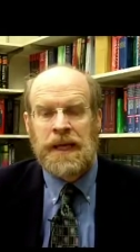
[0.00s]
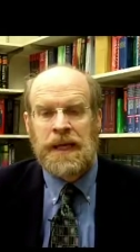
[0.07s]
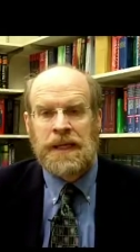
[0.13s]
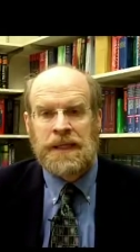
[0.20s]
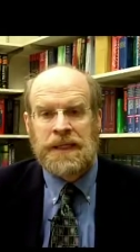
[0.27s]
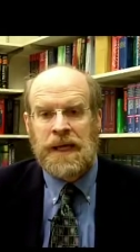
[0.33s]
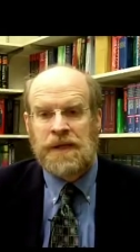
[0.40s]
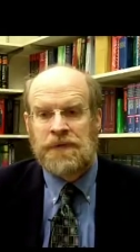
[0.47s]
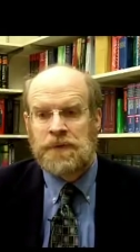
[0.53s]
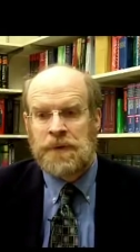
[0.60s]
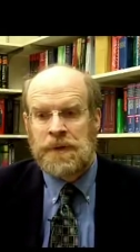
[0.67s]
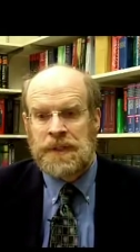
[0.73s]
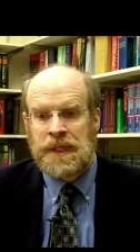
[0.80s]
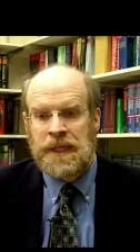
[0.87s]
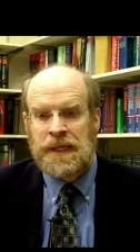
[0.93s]
and
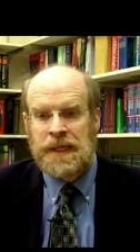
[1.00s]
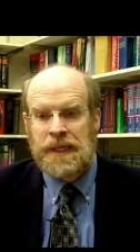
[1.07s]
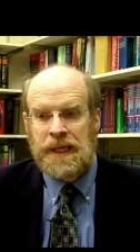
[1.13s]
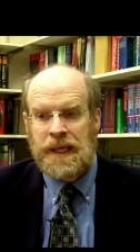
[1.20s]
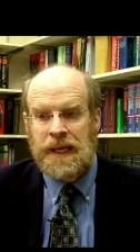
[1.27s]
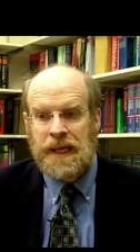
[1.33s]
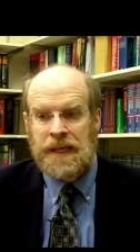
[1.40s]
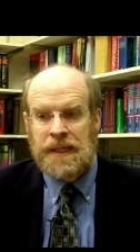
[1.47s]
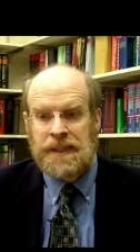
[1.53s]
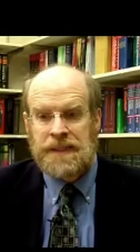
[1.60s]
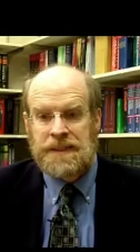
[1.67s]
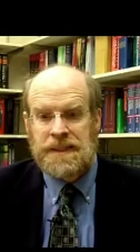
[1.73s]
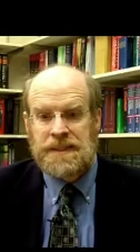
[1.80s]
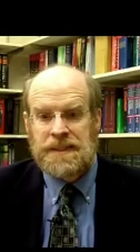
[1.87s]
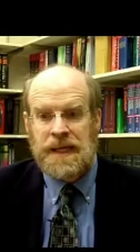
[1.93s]
California
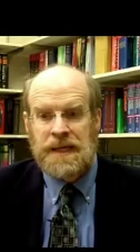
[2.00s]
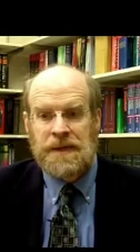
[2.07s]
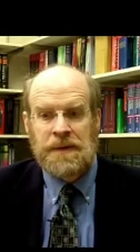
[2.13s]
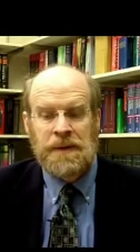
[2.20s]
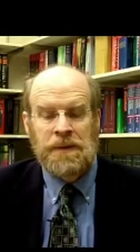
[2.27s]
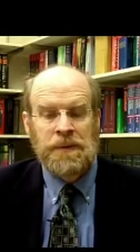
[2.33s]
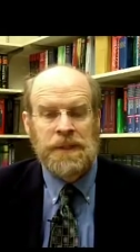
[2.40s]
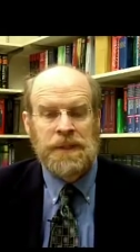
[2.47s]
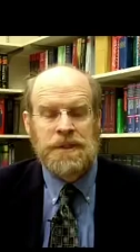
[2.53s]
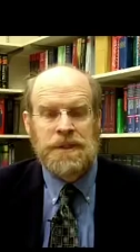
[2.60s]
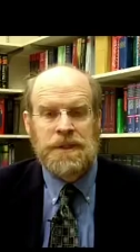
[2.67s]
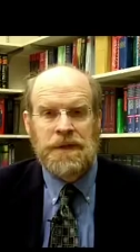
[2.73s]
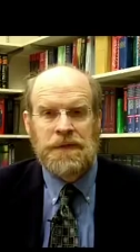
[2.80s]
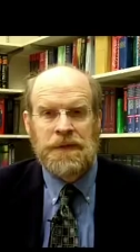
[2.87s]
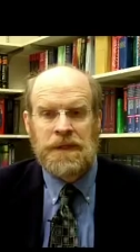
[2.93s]
is a state in
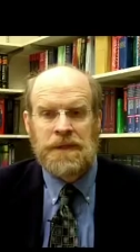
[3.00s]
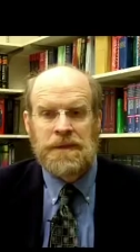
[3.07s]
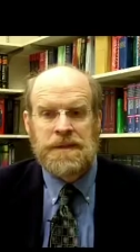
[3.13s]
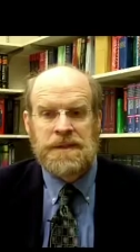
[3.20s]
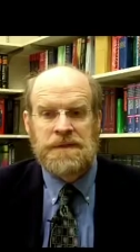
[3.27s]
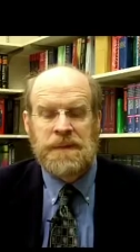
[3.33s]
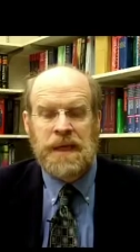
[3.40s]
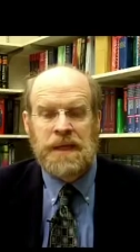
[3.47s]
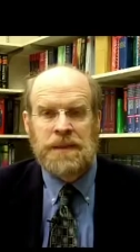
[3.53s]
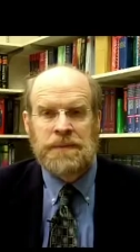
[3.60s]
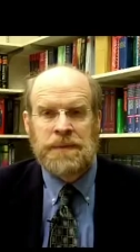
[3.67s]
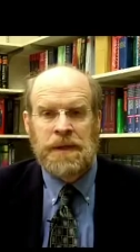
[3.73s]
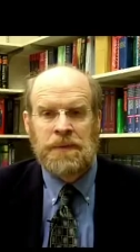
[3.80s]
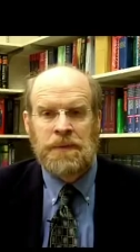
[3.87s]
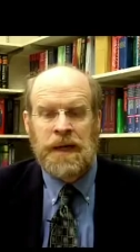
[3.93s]
which the use of medical
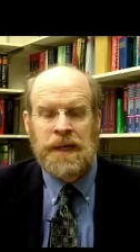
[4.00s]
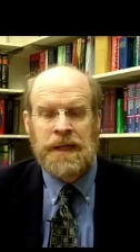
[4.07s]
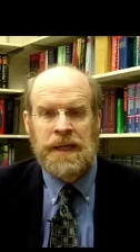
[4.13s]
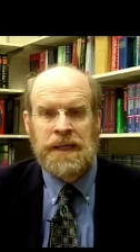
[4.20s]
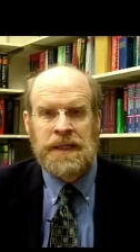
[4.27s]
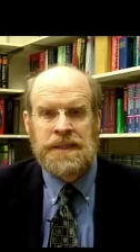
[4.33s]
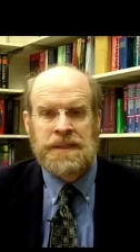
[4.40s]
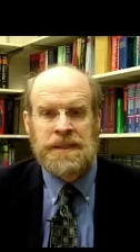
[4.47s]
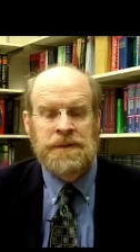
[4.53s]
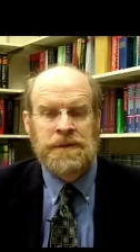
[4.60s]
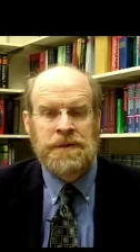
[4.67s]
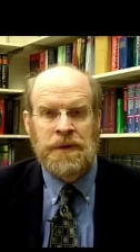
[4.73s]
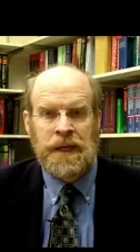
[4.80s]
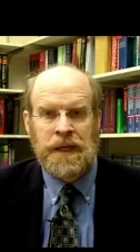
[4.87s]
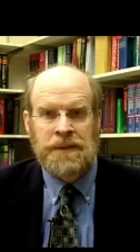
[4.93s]
marijuana is
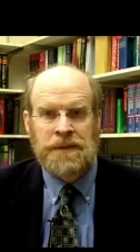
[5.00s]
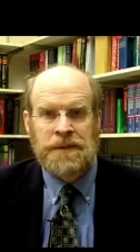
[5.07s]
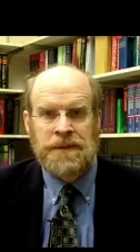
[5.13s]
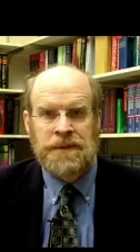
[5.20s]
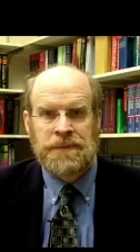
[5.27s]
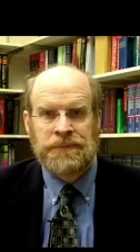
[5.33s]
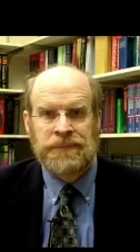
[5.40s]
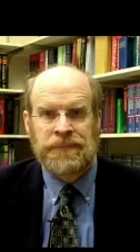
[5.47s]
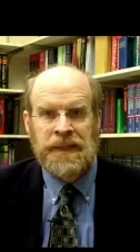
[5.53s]
entrenched.